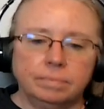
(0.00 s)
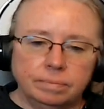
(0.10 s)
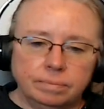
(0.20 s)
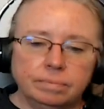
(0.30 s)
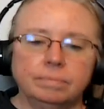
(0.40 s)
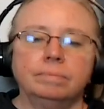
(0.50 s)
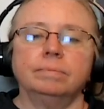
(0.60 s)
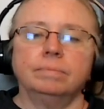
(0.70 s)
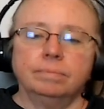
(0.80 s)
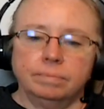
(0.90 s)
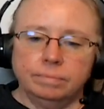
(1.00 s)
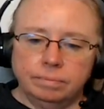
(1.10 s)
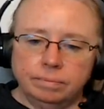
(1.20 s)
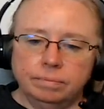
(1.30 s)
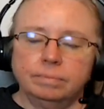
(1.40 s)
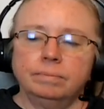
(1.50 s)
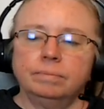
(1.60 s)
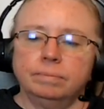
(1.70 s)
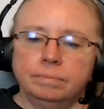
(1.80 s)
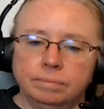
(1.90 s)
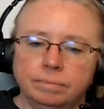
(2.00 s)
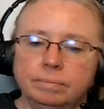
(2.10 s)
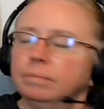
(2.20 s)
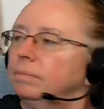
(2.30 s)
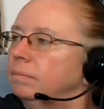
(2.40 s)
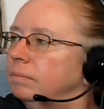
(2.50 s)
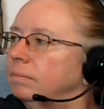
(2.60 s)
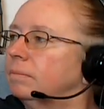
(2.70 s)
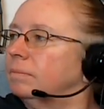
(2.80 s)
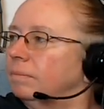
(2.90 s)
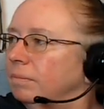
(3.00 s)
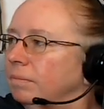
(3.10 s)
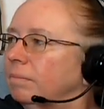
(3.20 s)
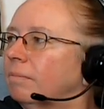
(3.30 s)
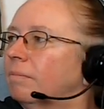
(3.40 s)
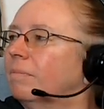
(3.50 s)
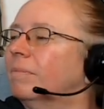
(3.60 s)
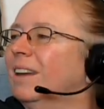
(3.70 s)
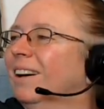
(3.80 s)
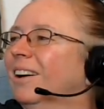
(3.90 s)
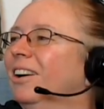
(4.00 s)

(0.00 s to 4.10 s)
(not speaking)